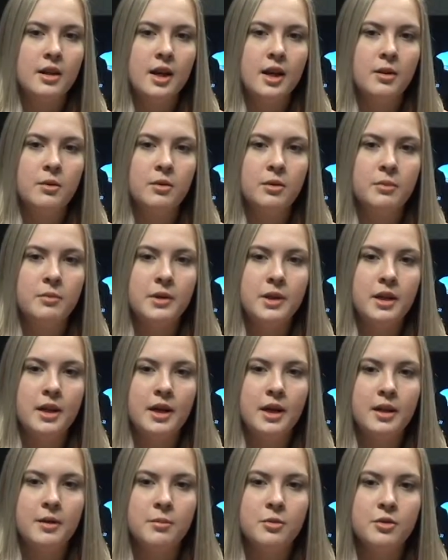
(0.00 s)
I would be
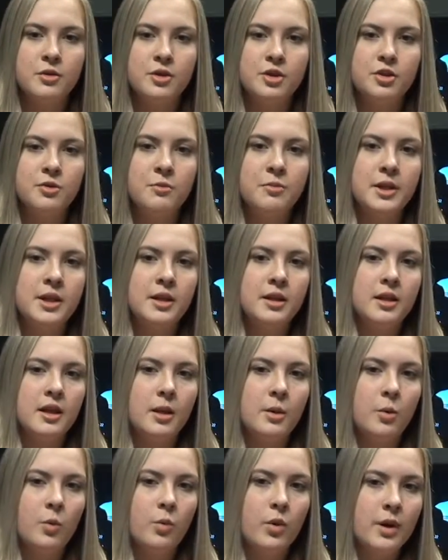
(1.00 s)
able to be
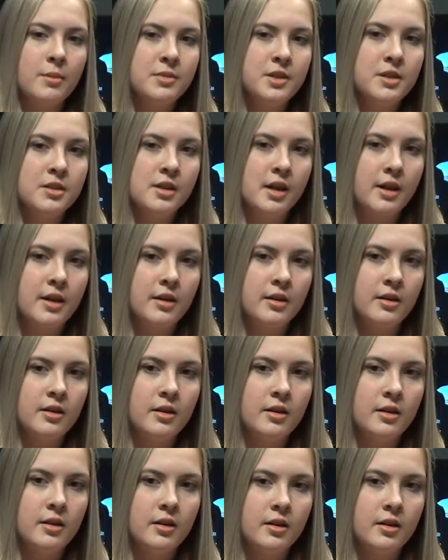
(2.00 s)
a web designer